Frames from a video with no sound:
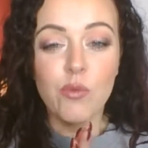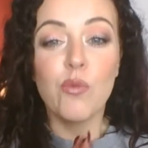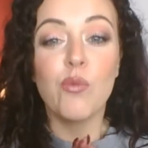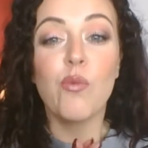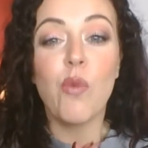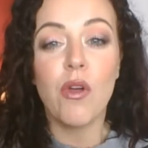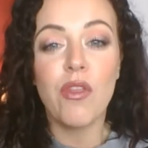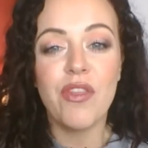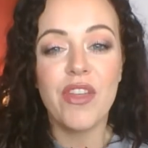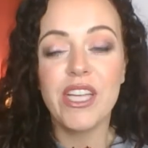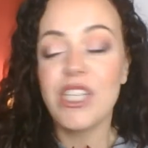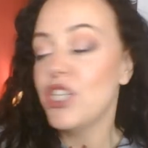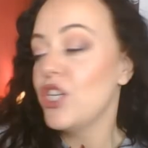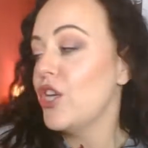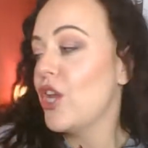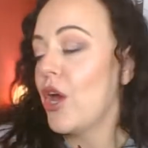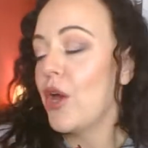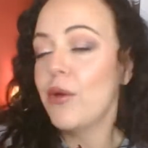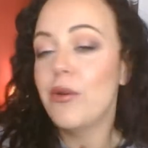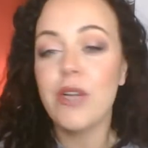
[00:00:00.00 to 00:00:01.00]
One thing to
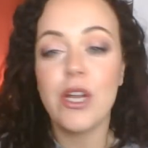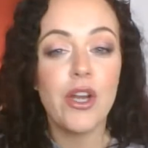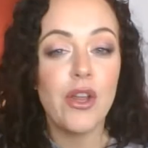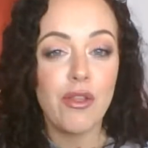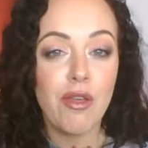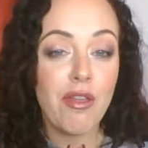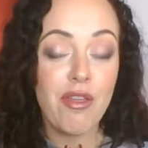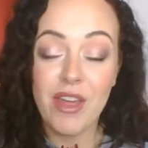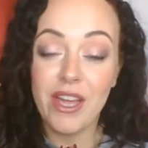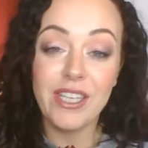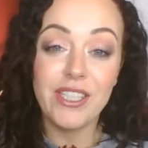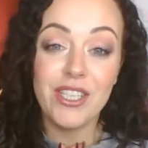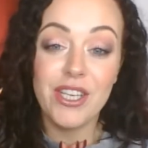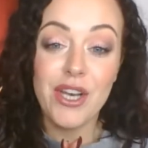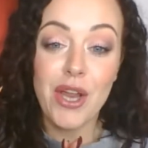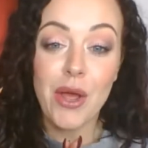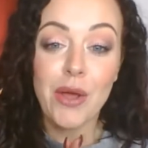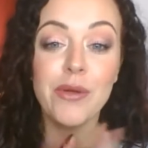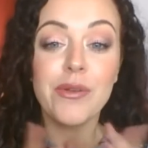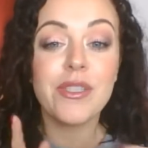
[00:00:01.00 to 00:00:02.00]
note, another thing to
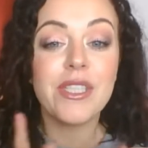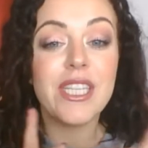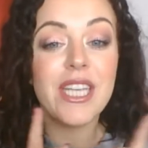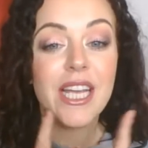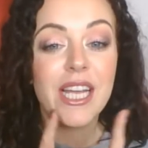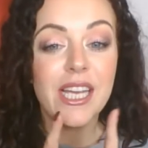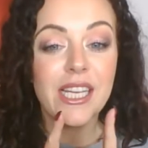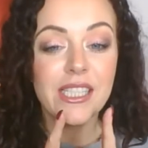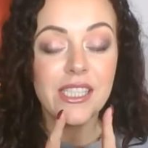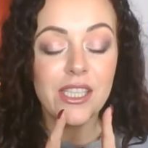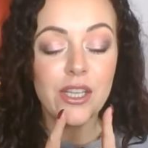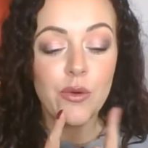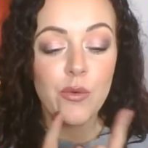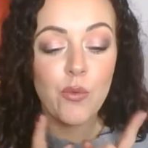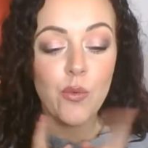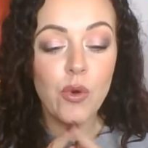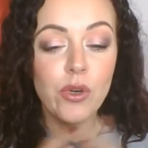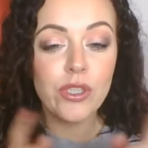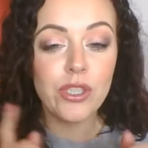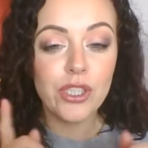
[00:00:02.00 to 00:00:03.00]
note, is that
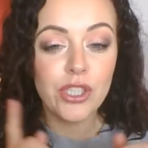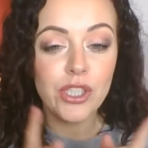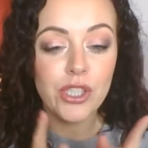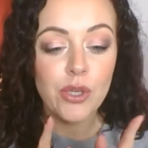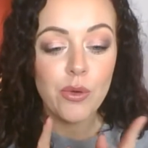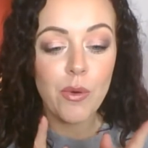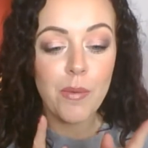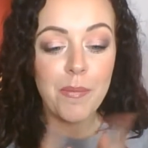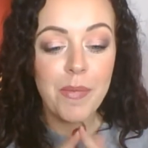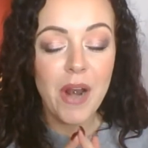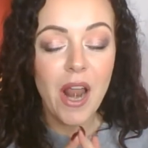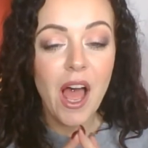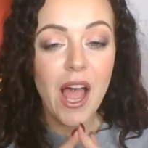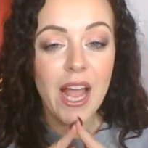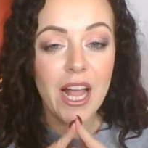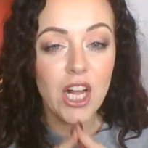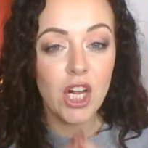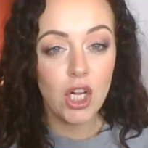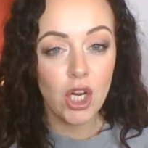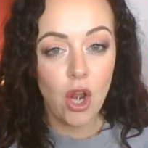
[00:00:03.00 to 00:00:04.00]
once you
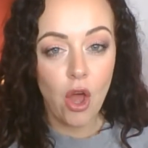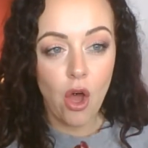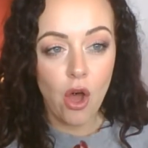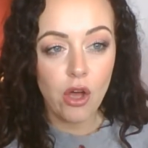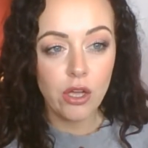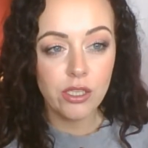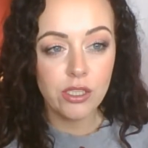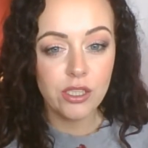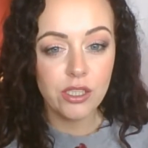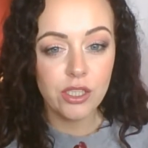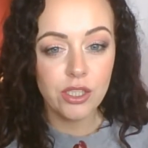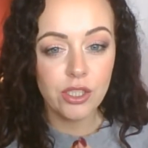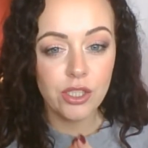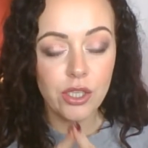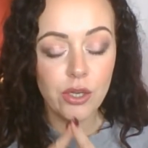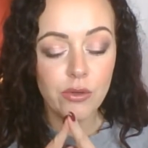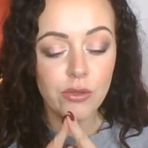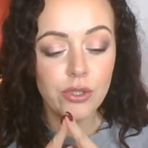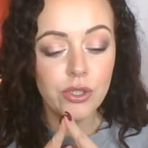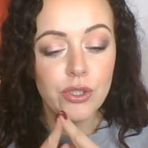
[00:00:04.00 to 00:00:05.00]
apply a gloss,
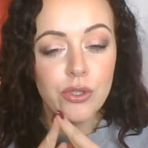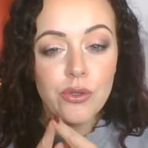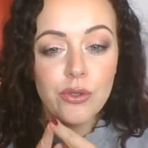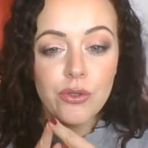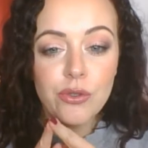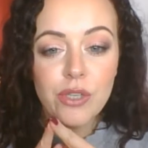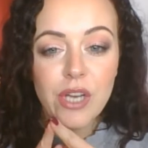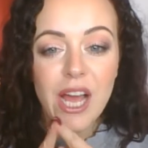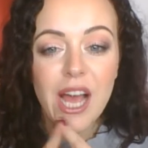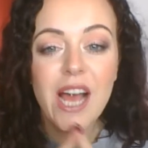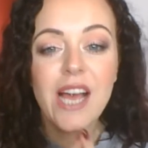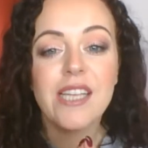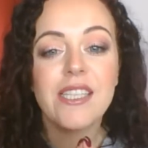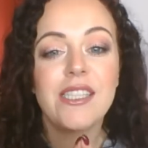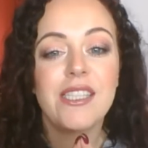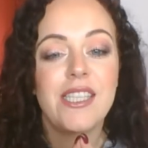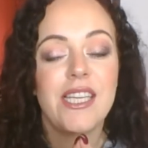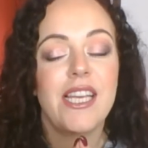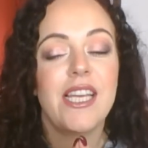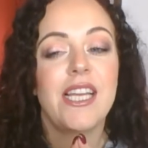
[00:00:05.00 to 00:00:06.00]
so as soon
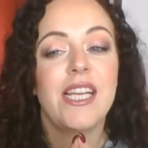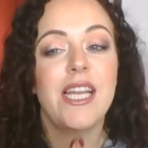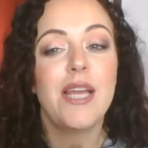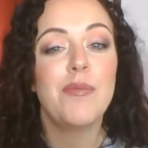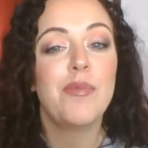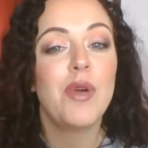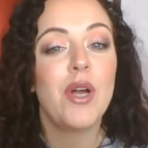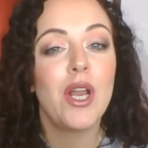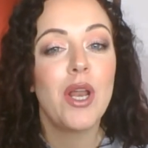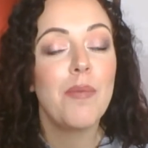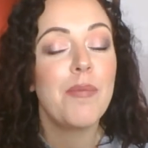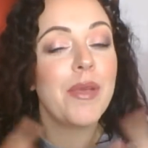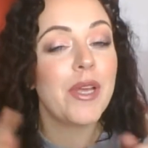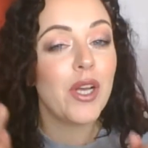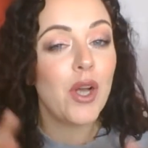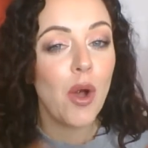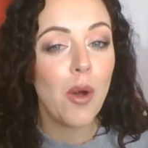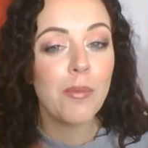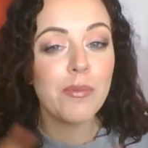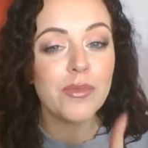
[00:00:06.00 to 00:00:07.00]
as the lip colour
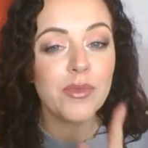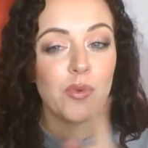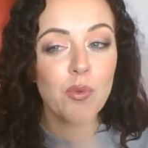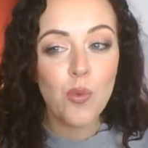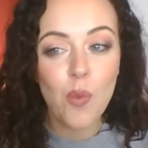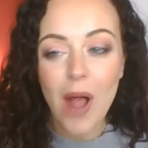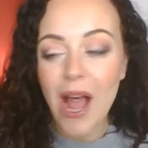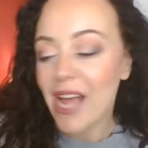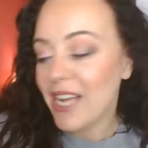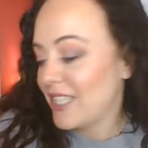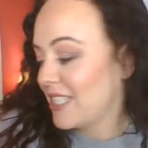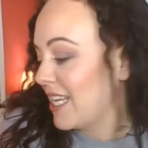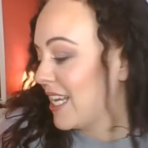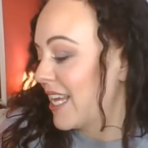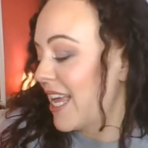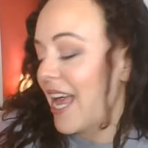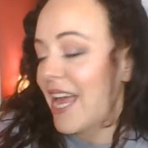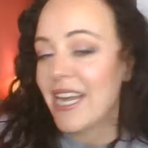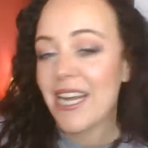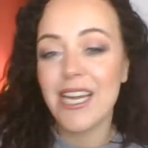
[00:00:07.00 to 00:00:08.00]
becomes wet
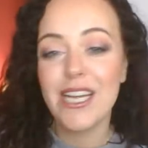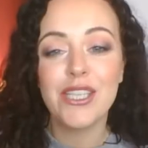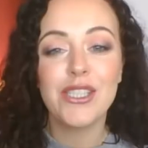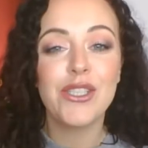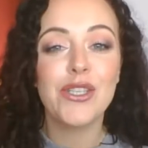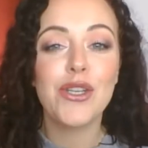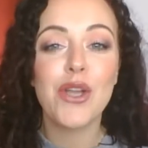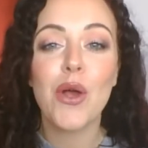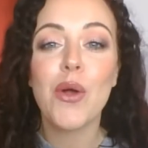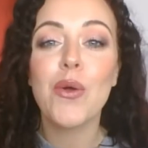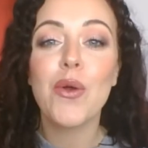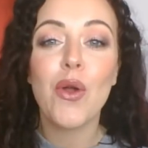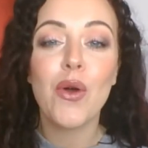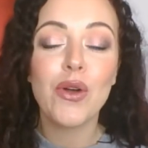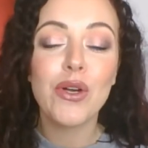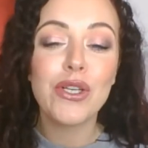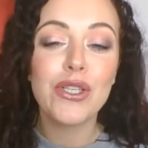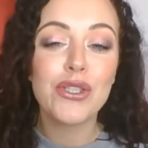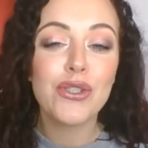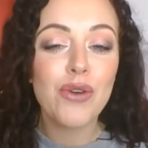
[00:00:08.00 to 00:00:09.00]
again and is no
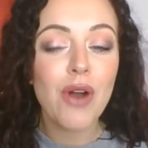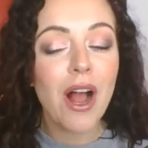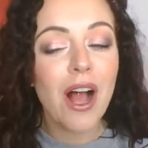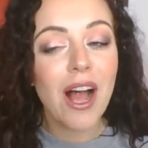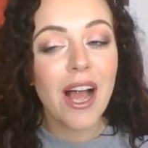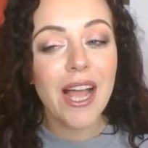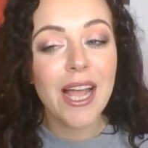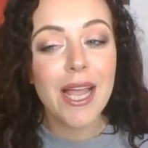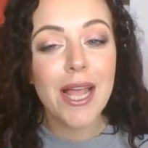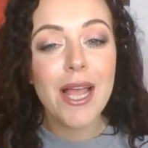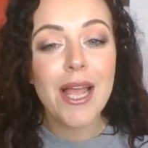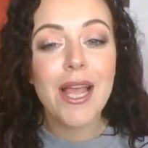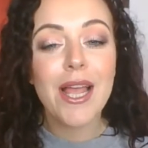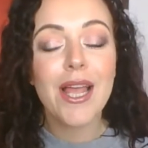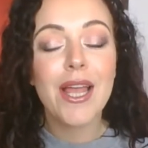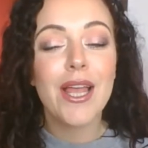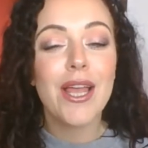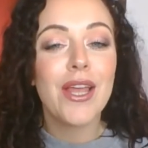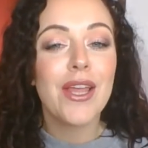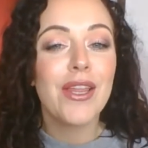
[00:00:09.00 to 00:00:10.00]
longer dry,
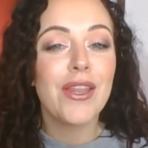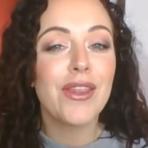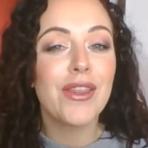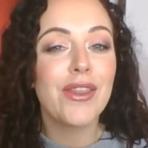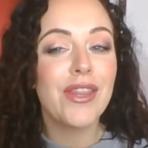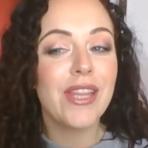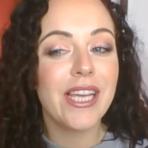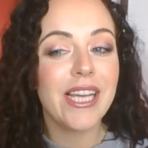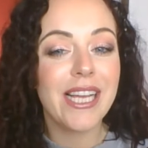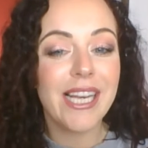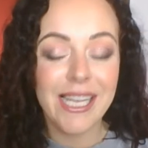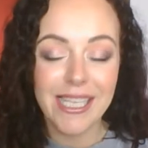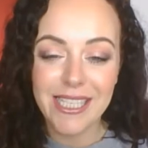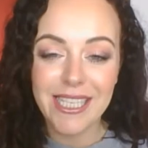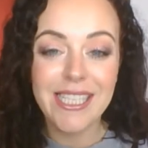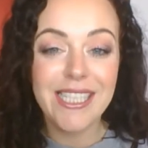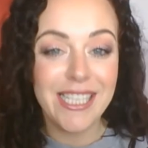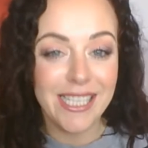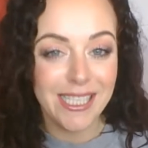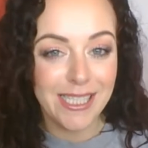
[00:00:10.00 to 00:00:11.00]
the
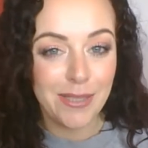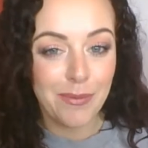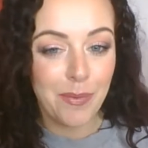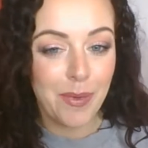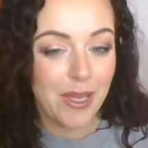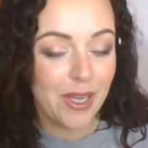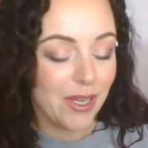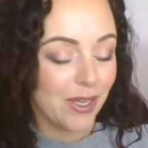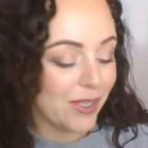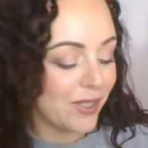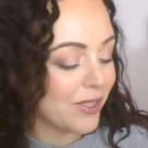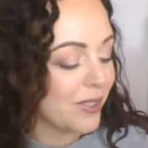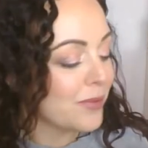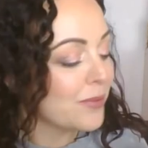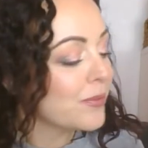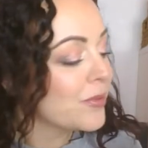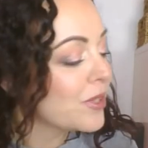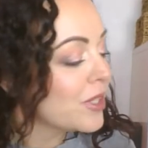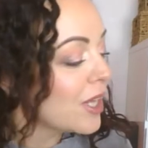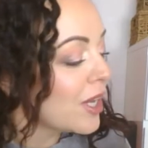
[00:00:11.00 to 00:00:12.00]
glitter disappears.
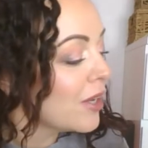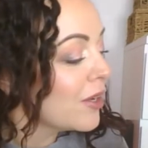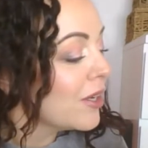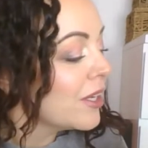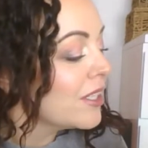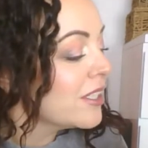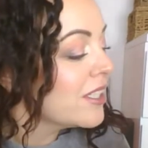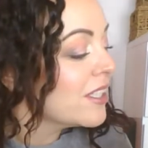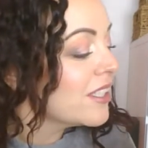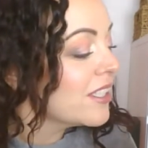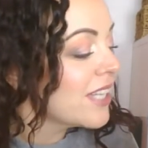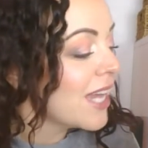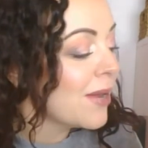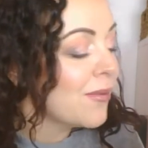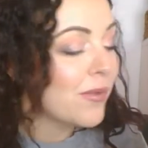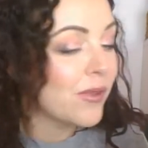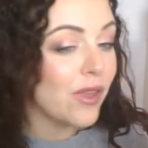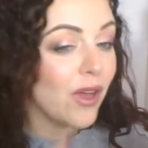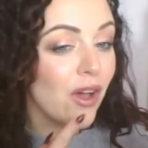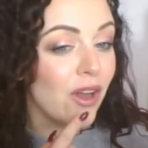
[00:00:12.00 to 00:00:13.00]
So it's the
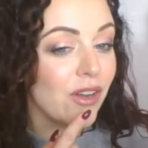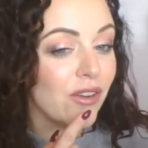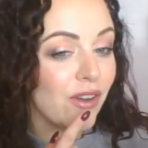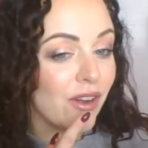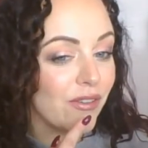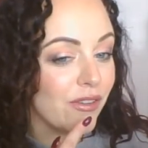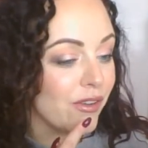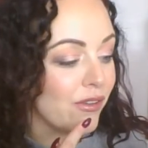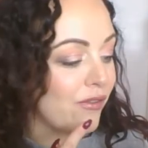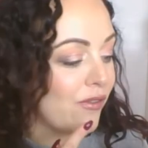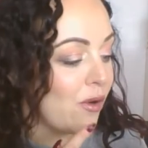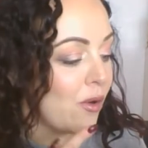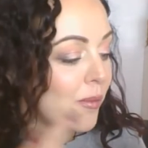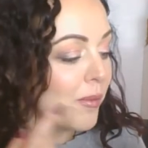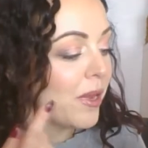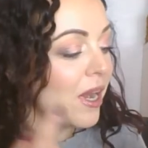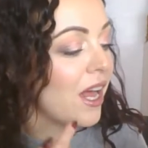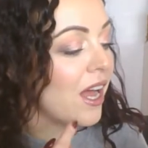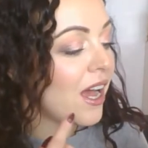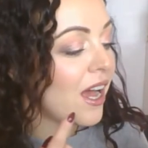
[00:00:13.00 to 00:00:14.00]
same with the Holographic
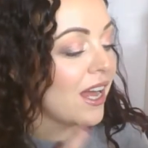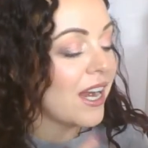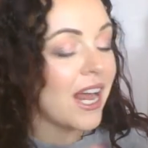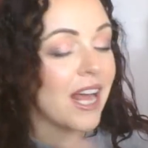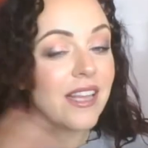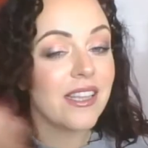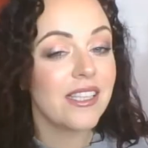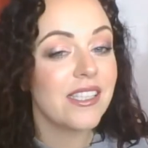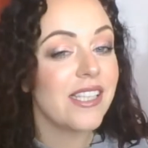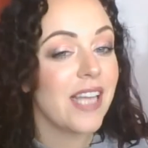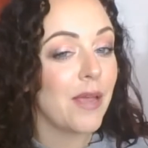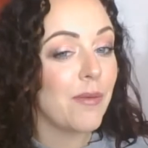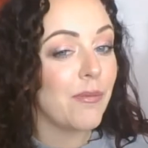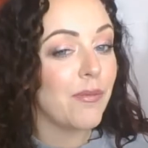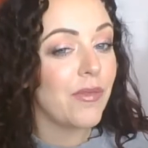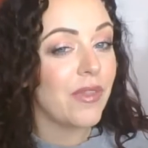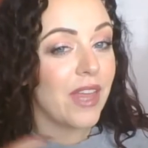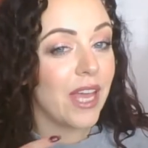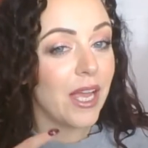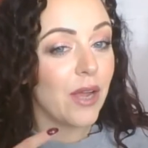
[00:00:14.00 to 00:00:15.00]
formula, and had the
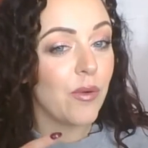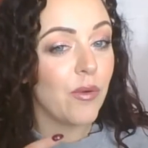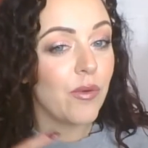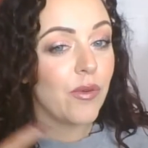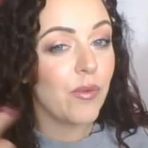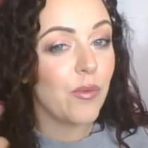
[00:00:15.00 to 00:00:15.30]
same thing